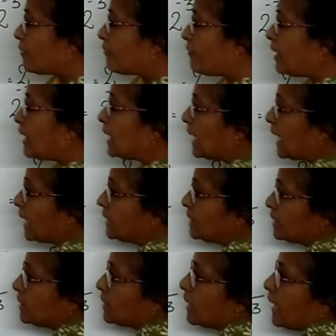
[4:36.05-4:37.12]
we
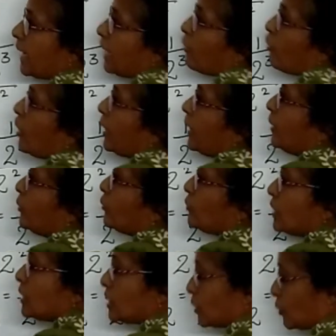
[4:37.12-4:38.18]
get, according to
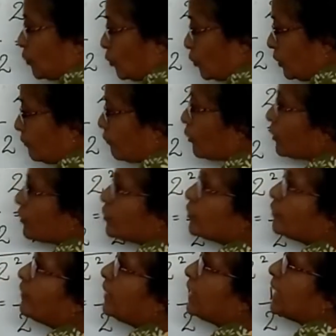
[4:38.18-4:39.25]
this rule, what
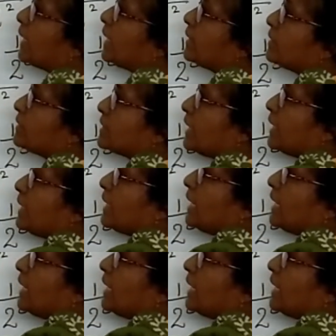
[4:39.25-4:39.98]
should we get? See